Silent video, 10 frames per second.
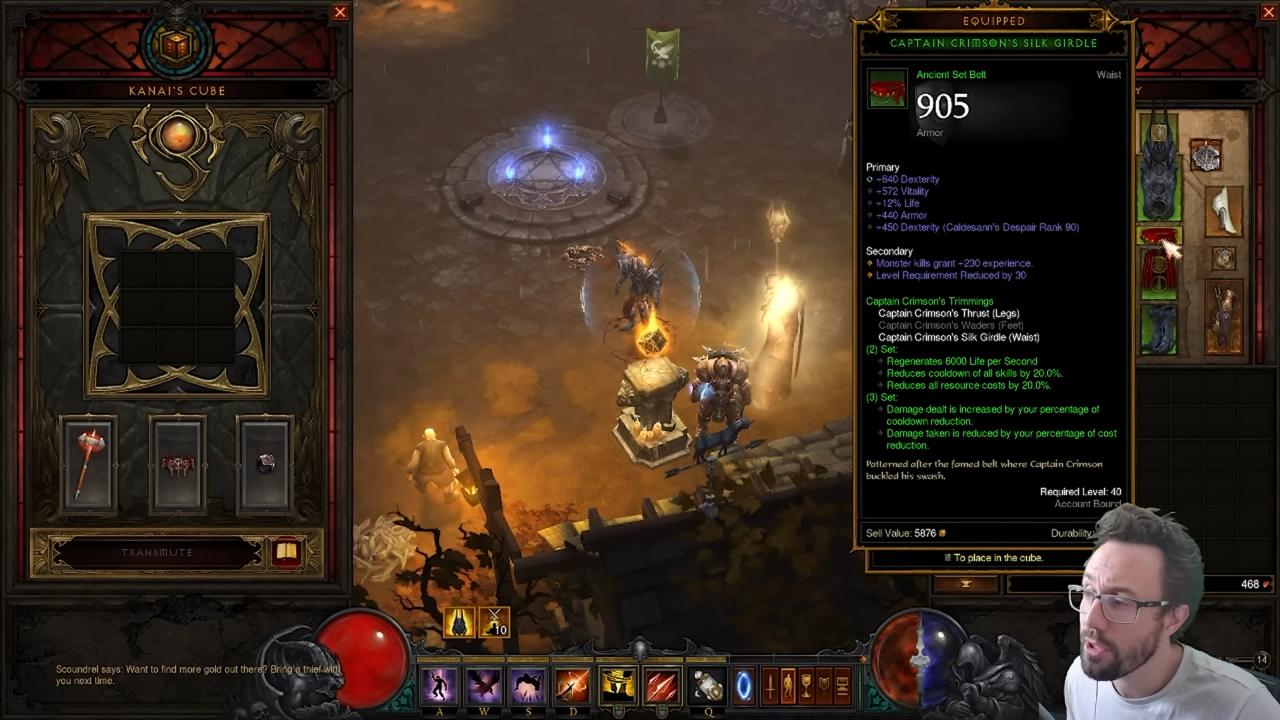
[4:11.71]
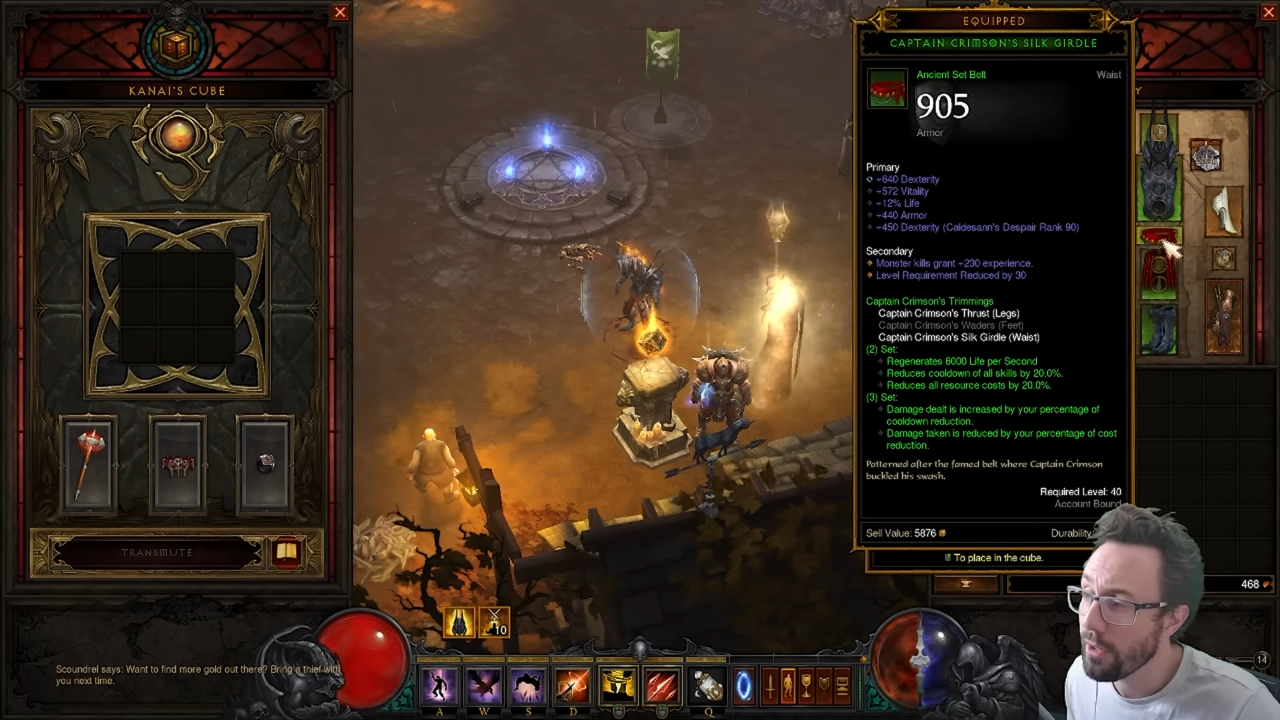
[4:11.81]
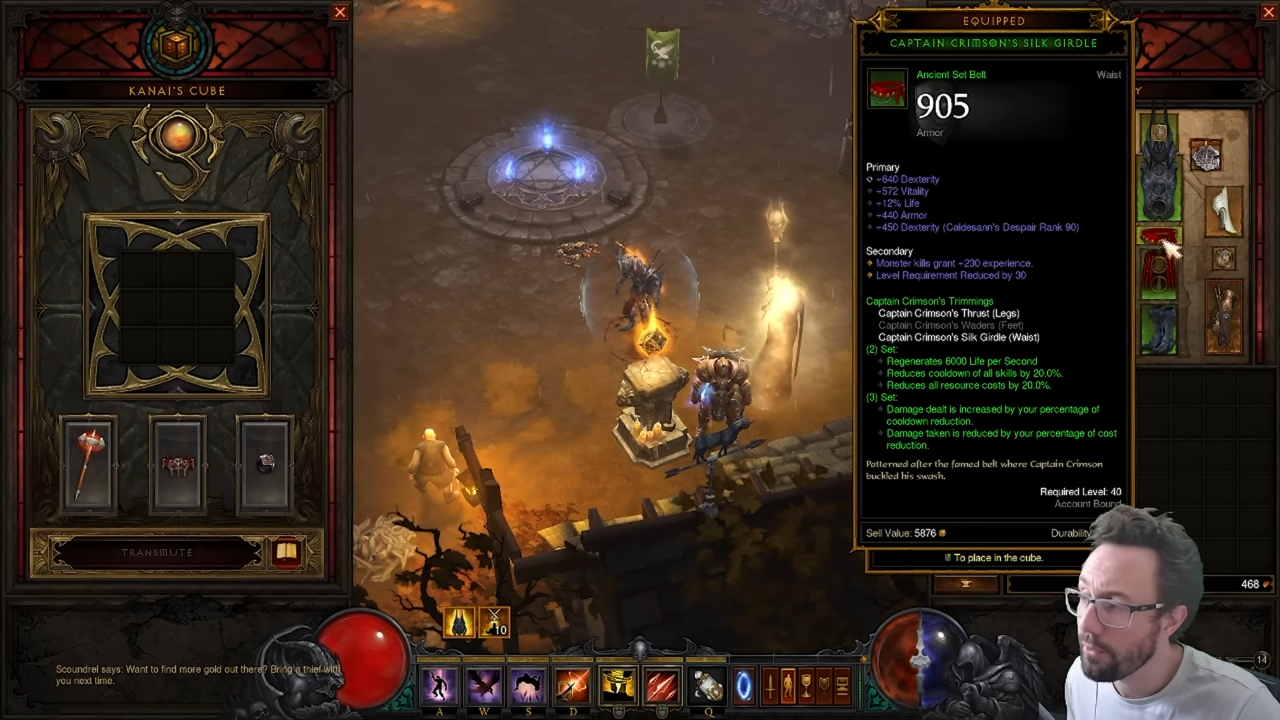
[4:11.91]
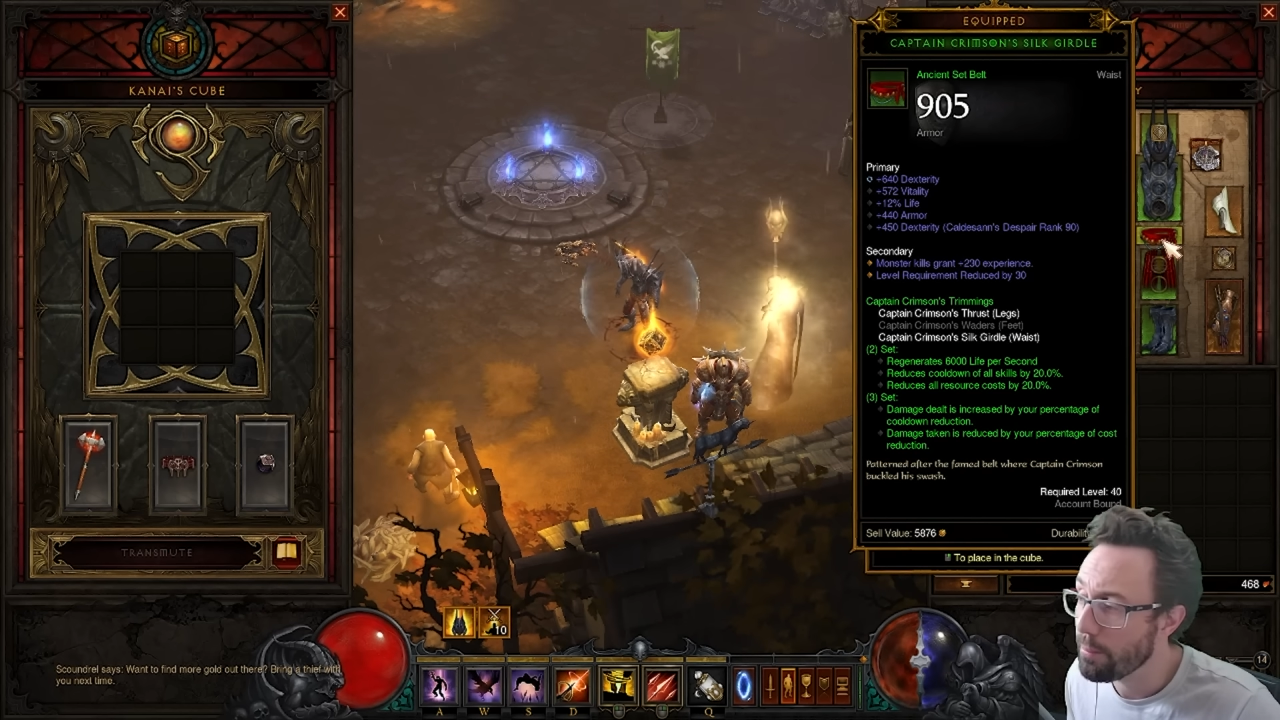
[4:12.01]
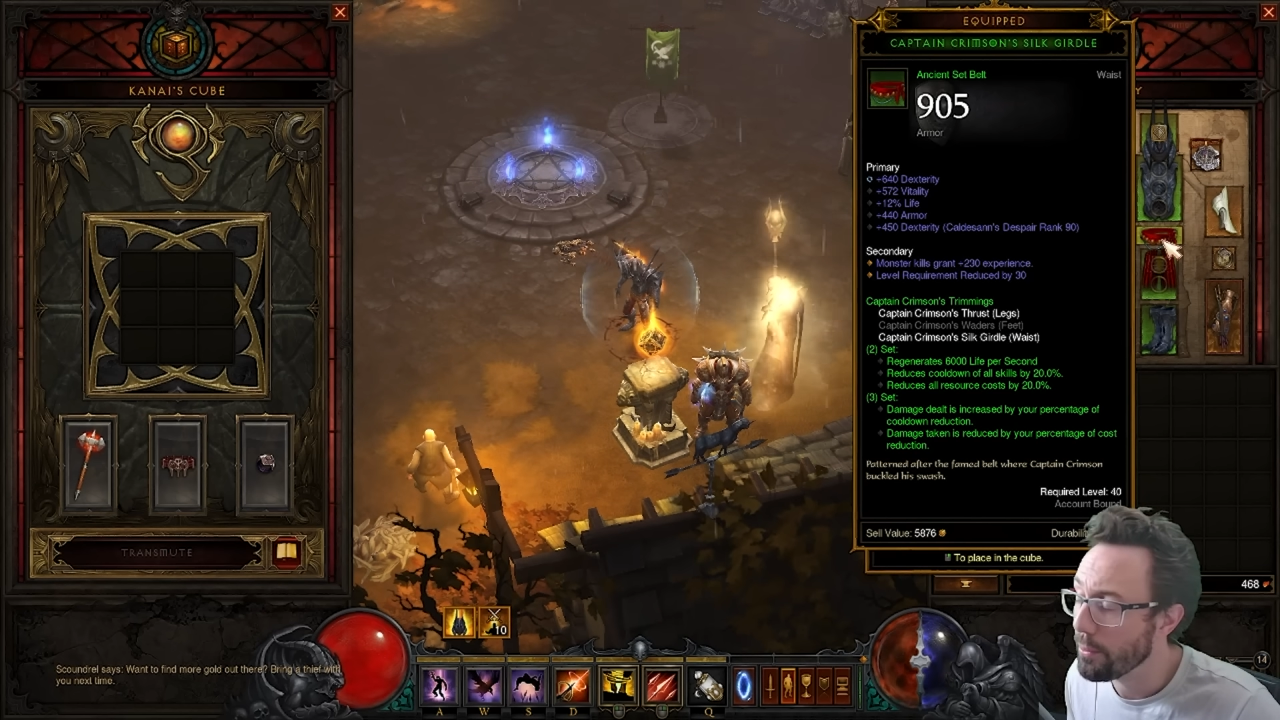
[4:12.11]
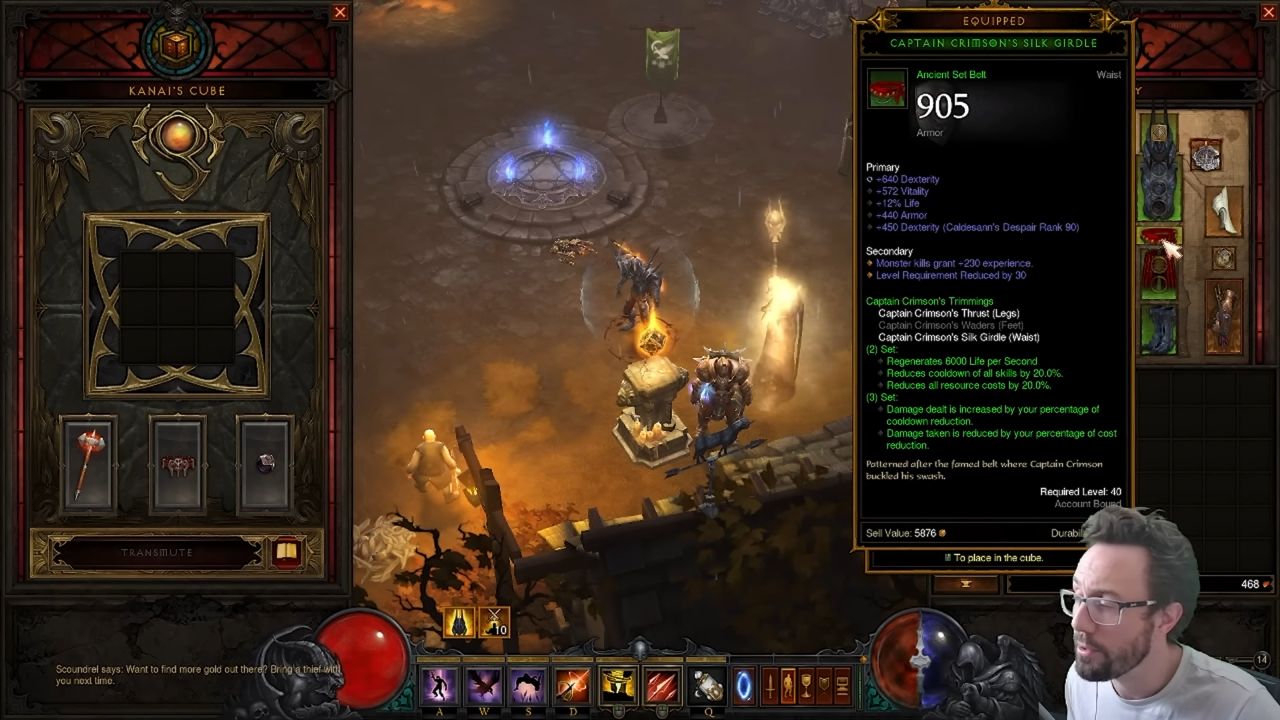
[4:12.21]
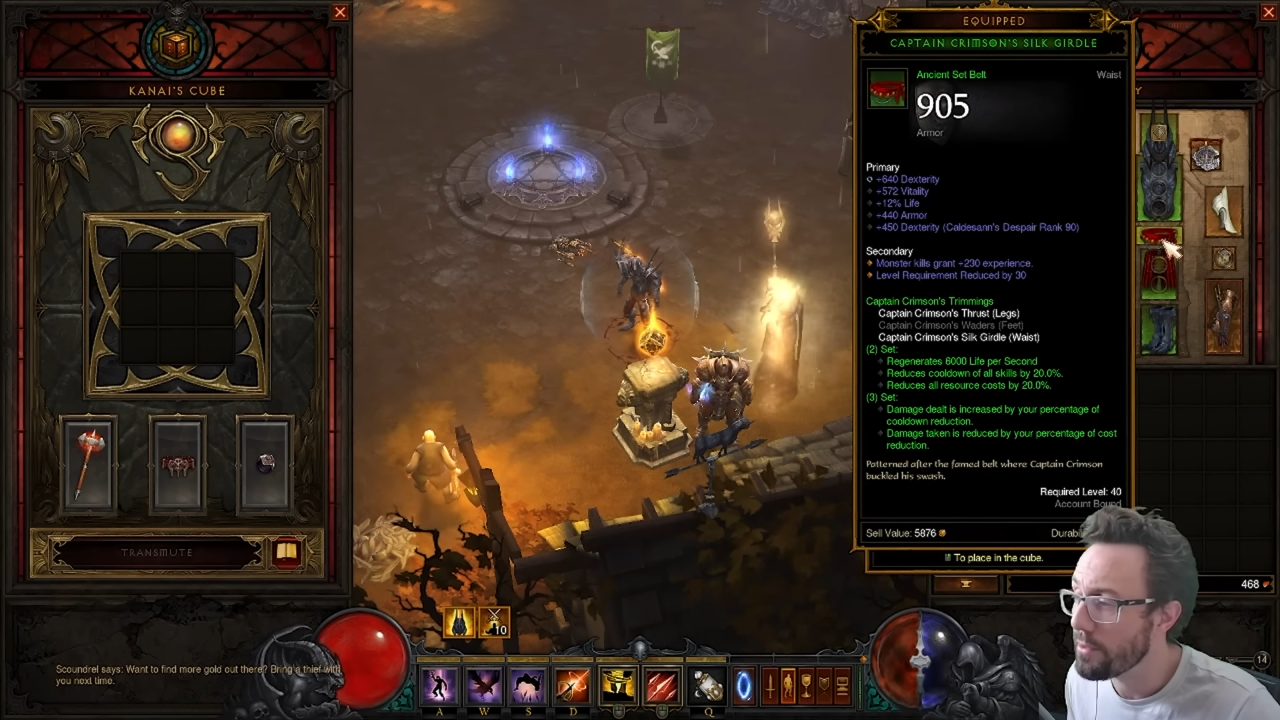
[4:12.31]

every point